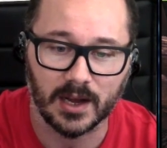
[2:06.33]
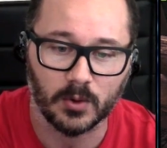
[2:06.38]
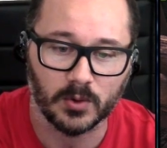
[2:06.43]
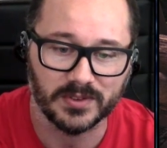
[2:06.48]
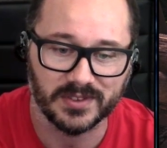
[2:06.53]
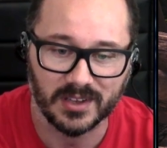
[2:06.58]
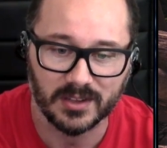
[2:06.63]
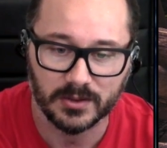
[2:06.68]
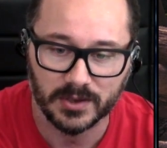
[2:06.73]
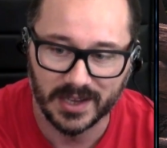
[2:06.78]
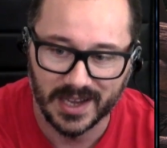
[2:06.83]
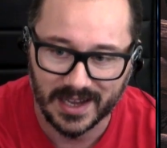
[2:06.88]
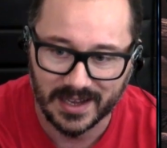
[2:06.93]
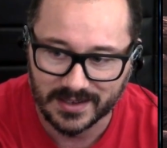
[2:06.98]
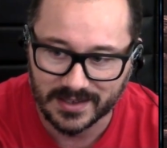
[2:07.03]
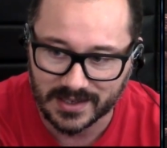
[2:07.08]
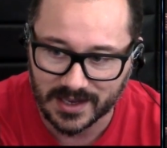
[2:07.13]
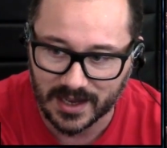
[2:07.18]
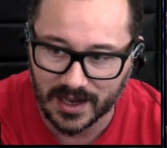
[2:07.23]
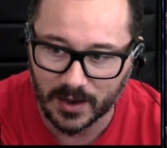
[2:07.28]
I will tell you
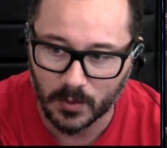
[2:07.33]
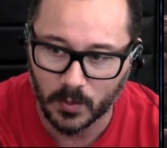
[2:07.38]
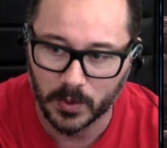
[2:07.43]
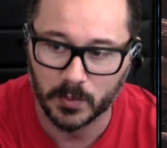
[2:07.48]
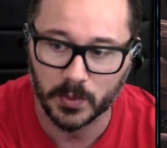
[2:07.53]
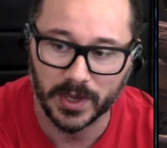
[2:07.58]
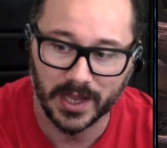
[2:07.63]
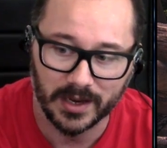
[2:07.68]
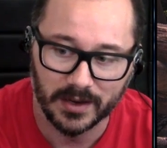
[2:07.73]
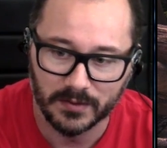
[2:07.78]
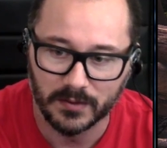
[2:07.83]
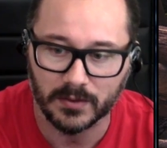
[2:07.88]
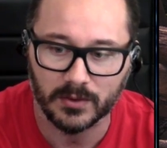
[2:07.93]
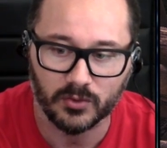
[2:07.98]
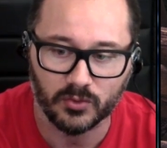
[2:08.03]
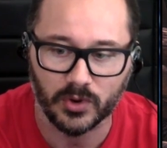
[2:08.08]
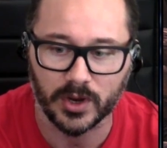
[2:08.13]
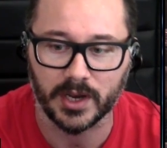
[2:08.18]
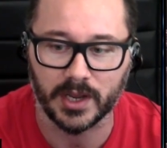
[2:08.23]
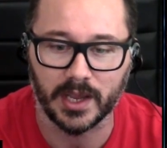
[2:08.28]
guys when we get into the
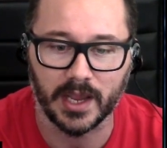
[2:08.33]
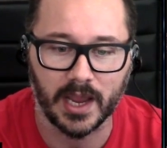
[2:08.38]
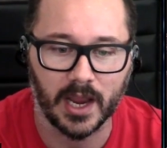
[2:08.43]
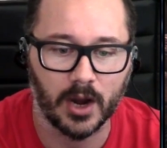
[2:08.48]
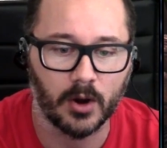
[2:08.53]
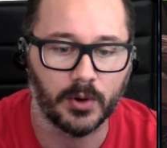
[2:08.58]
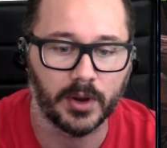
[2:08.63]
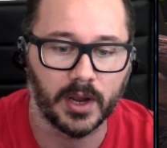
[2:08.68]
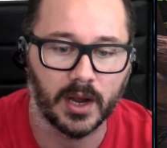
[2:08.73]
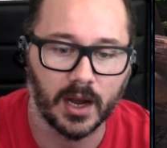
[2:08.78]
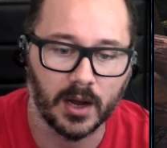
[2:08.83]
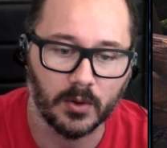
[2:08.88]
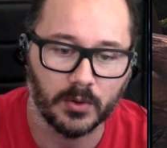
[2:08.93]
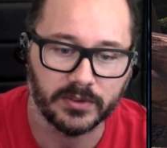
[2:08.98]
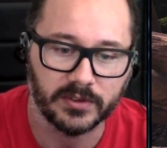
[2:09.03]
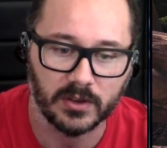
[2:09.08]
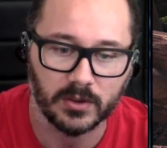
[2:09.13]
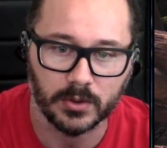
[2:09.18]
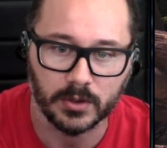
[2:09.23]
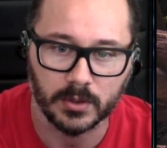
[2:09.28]
training area. I will
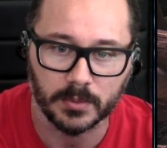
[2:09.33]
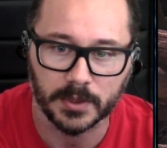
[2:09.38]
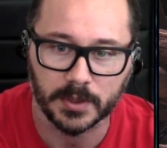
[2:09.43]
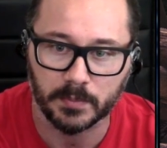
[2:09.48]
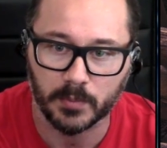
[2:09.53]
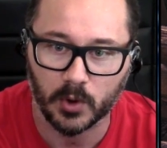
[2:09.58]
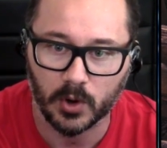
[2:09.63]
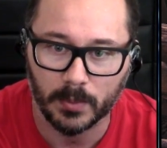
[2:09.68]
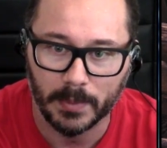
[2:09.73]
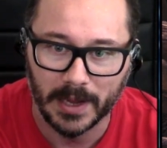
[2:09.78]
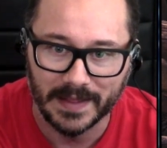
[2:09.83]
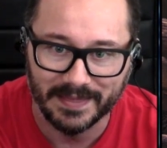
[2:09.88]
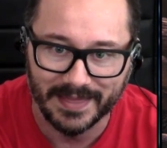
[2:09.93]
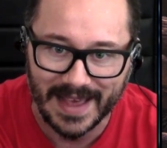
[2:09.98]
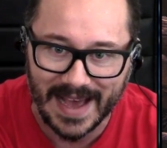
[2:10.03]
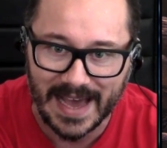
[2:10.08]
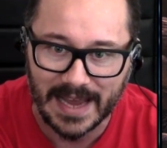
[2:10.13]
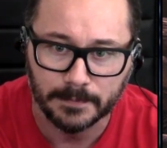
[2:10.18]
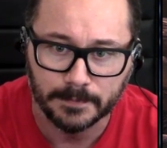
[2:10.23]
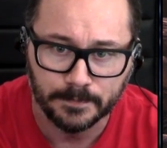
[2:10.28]
tell you a little bit more about
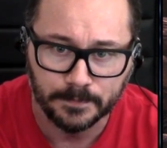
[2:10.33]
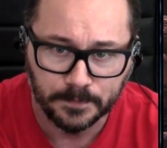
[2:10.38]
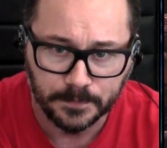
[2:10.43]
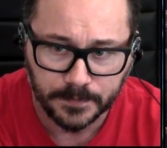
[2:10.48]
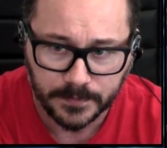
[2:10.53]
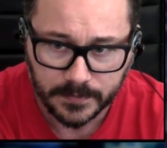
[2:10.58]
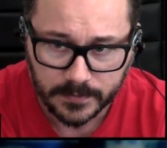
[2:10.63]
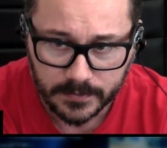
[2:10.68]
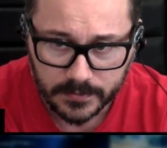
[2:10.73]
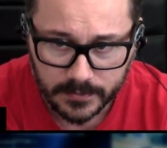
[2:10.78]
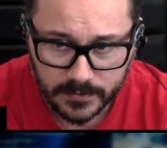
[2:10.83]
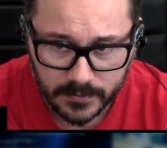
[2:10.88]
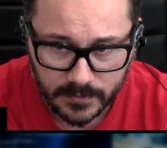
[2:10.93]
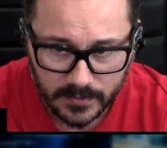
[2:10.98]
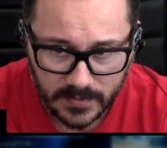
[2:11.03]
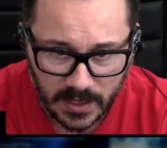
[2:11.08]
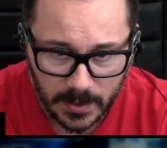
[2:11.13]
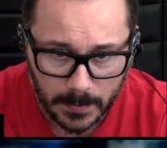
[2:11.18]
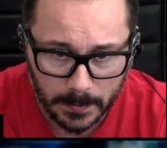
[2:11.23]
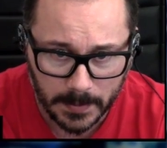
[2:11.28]
that.
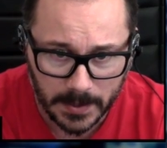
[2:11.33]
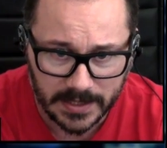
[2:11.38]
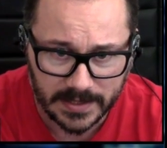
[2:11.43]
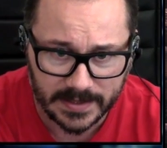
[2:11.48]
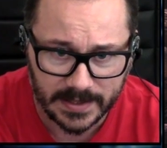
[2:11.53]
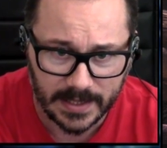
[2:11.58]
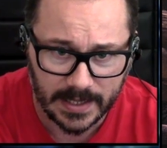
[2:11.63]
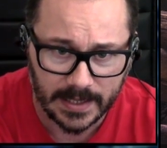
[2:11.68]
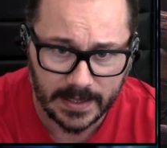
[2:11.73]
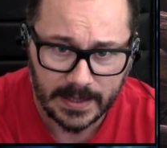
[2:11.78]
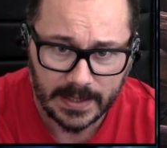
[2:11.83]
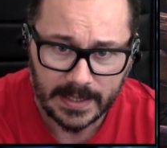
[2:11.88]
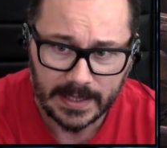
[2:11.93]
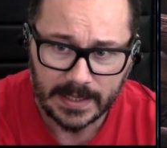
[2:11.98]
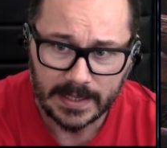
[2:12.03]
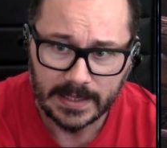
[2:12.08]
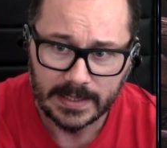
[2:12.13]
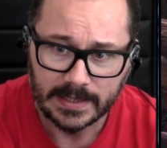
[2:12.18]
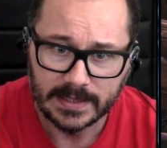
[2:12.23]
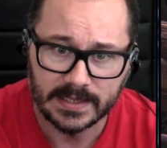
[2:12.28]
But
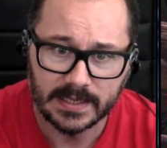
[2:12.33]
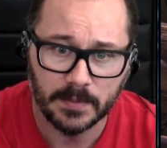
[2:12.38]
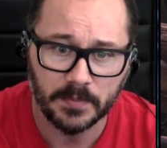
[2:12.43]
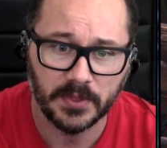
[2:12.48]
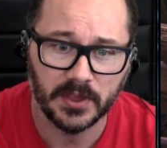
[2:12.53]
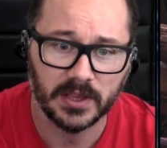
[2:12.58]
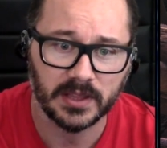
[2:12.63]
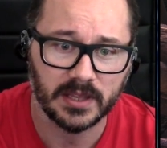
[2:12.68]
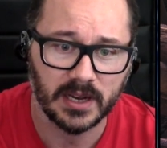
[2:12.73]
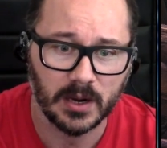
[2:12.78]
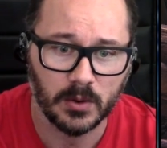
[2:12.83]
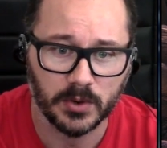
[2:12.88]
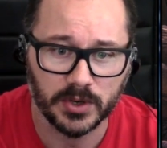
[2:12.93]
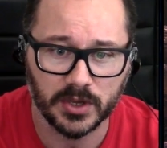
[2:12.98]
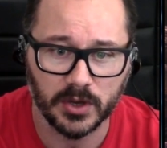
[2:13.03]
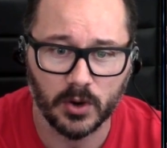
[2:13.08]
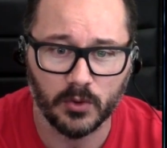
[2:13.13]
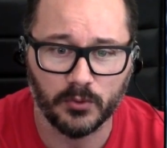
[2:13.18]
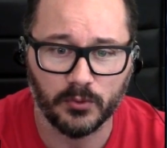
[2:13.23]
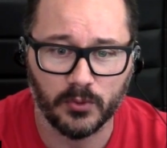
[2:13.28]
something that I
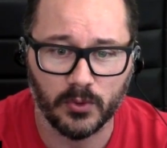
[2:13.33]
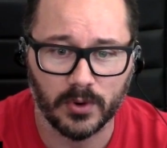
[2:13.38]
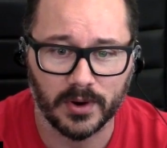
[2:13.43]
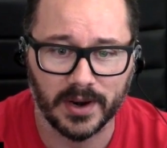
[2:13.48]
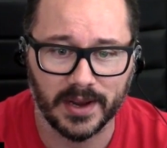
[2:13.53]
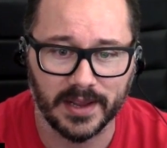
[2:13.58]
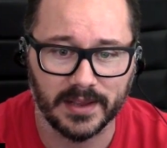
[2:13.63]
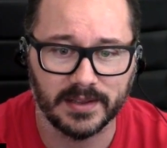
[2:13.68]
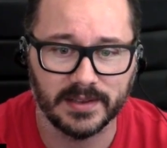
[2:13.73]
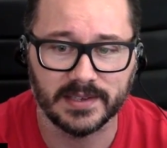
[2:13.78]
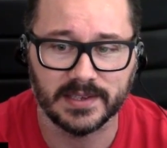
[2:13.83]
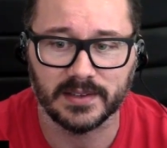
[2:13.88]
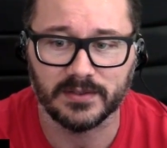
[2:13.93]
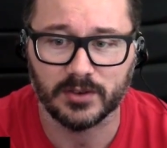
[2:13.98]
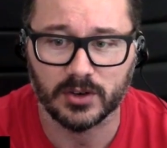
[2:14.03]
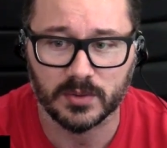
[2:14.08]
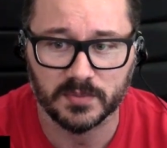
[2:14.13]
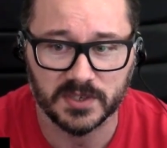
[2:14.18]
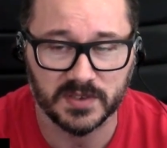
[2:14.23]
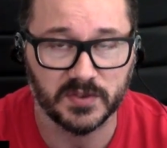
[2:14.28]
would go for is, in
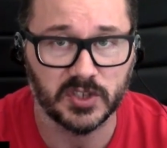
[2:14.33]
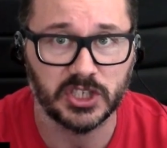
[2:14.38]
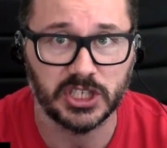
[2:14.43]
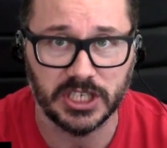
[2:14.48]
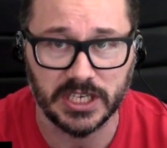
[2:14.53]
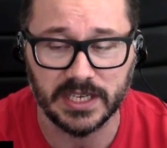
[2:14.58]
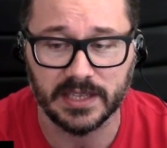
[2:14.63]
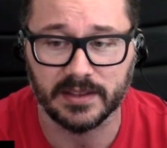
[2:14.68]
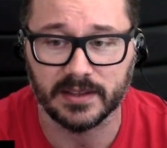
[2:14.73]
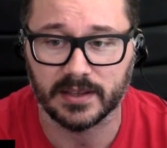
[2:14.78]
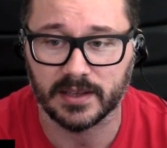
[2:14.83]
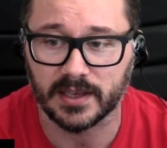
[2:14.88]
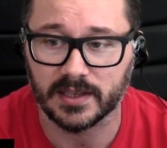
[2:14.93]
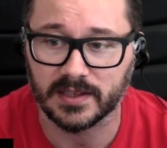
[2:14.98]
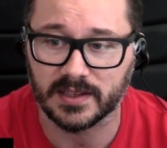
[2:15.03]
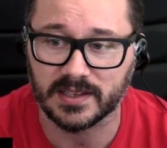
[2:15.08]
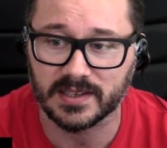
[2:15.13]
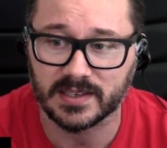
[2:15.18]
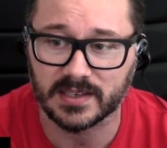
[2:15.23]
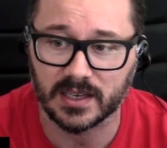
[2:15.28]
terms of sheath,
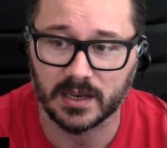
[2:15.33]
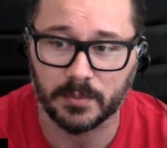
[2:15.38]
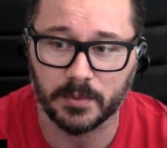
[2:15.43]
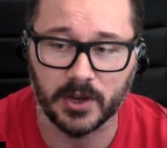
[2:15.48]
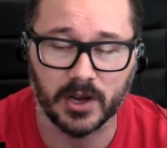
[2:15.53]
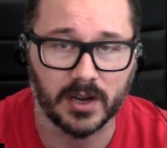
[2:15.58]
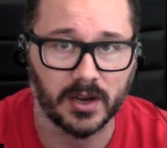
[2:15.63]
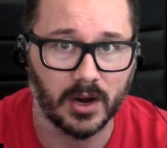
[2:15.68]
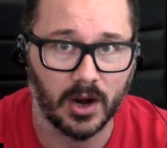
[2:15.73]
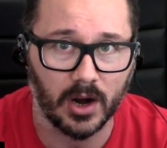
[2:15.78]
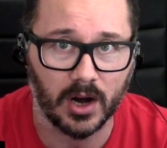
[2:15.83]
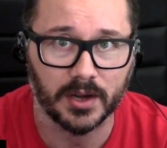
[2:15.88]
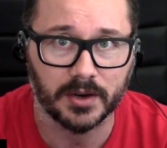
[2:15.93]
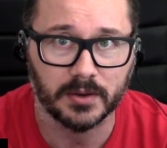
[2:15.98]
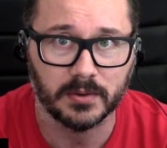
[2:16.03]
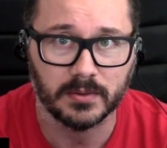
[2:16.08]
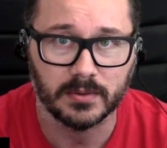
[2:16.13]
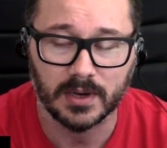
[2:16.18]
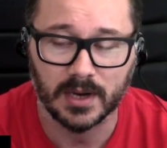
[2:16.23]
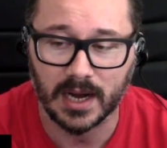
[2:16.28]
this is going to be on
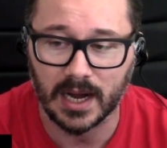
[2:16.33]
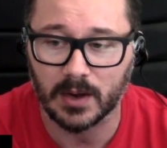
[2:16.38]
auto.